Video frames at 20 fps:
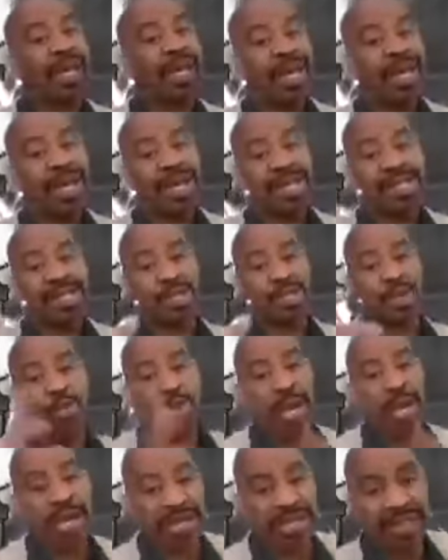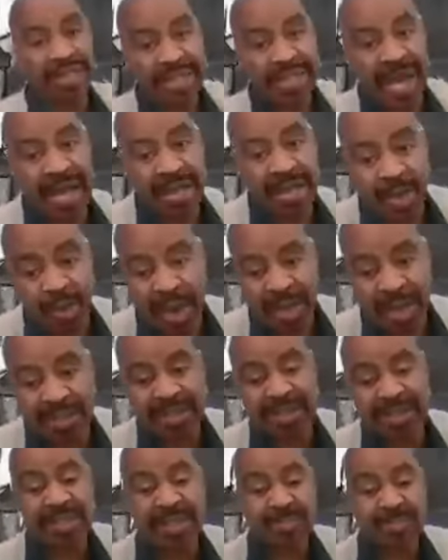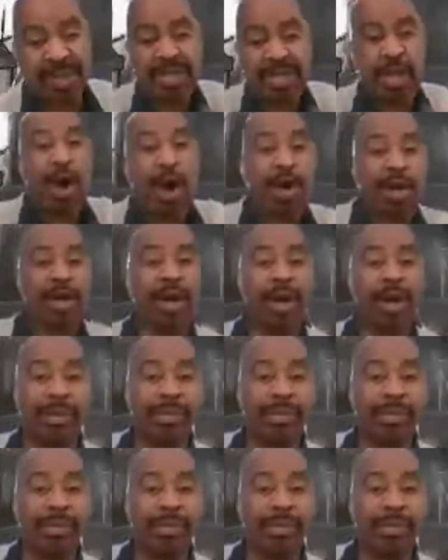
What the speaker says: In 2 weeks, I know I should be caught up.